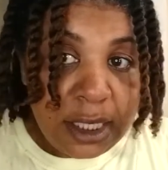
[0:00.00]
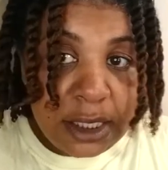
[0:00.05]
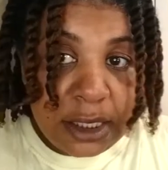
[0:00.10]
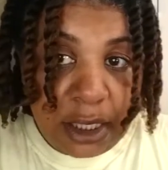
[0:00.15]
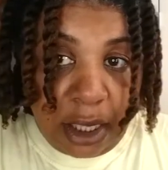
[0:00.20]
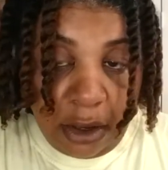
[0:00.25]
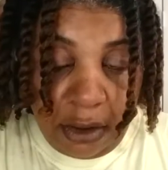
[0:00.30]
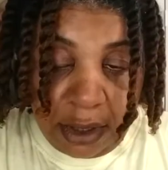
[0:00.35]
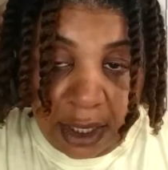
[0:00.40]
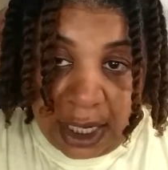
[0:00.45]

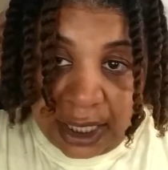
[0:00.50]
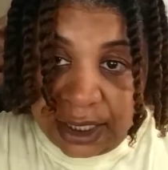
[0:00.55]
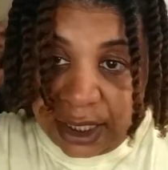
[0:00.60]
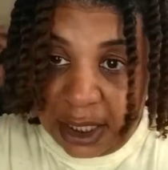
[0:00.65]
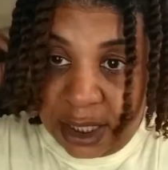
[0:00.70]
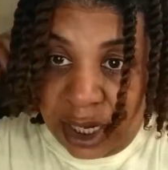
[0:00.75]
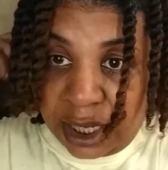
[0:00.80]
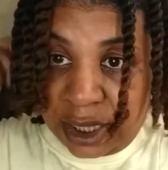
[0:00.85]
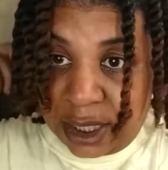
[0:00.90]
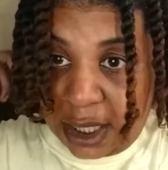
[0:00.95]
so that's
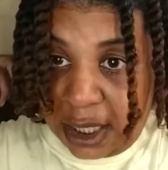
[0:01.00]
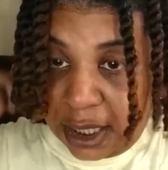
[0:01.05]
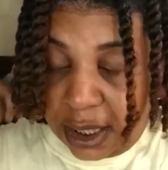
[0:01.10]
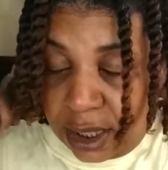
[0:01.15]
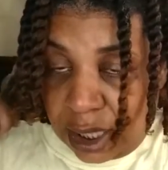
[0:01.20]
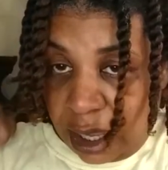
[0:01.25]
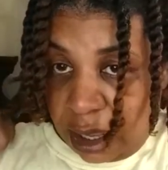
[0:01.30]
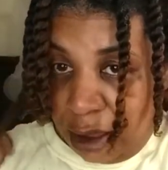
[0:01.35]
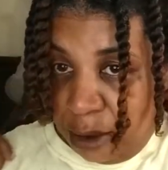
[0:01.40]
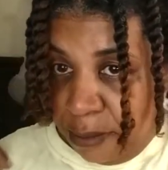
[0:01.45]
another good
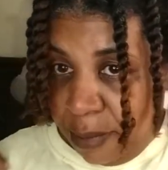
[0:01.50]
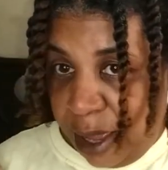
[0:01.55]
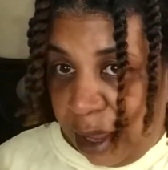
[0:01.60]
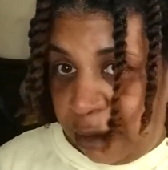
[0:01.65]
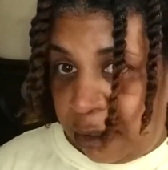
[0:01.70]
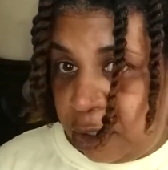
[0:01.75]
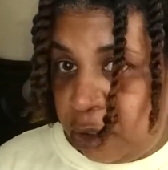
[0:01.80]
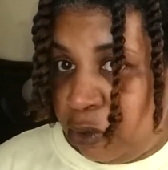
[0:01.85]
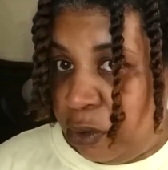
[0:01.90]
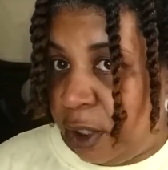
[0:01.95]
thing
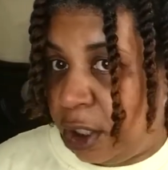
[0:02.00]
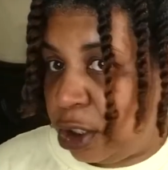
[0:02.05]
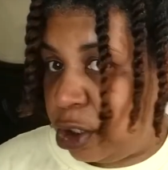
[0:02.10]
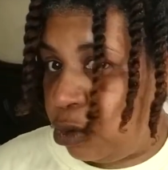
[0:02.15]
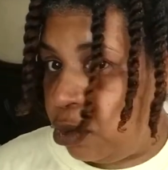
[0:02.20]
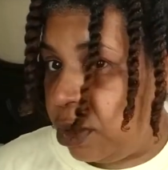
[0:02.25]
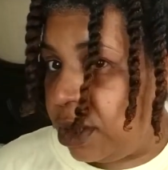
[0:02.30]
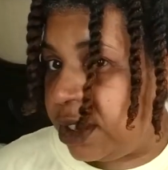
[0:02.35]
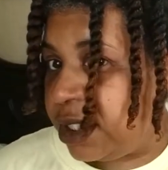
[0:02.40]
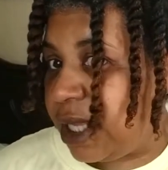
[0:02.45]
about doing the
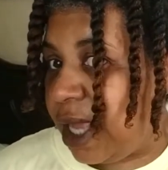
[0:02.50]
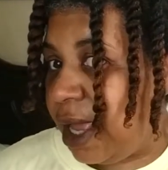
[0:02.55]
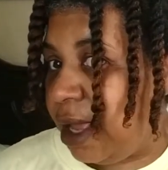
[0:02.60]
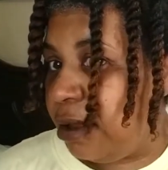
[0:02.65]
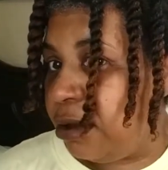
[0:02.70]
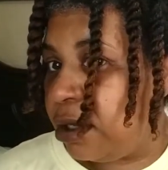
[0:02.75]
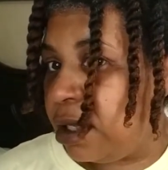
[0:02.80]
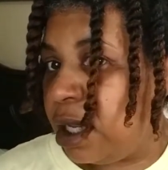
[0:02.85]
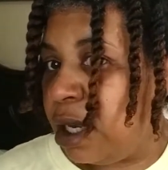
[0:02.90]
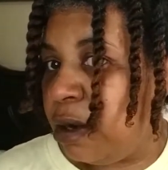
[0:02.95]
twist
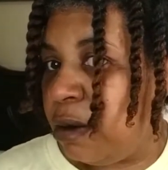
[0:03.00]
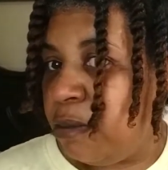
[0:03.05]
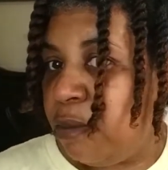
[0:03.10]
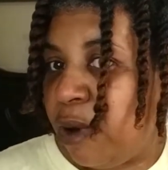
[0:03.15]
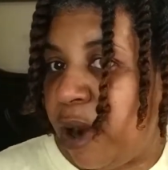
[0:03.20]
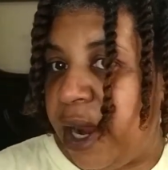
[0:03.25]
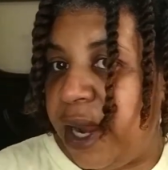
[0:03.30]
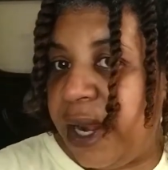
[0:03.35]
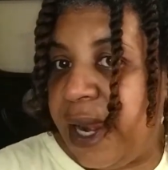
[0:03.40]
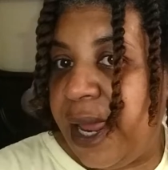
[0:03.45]
out and the
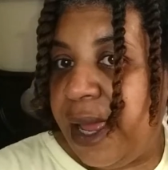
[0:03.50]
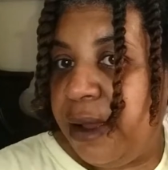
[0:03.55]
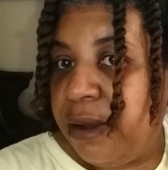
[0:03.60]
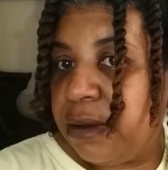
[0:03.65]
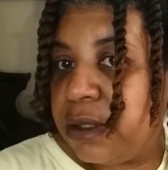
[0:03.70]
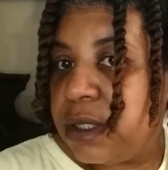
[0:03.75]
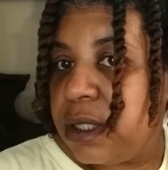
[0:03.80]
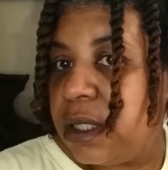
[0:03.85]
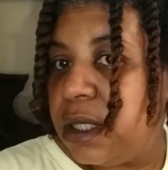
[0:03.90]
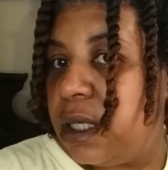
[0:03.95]
braid
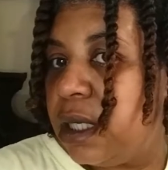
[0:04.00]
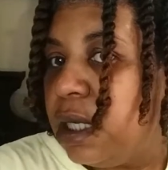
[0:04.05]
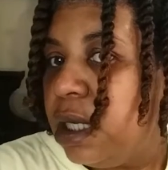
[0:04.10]
outs.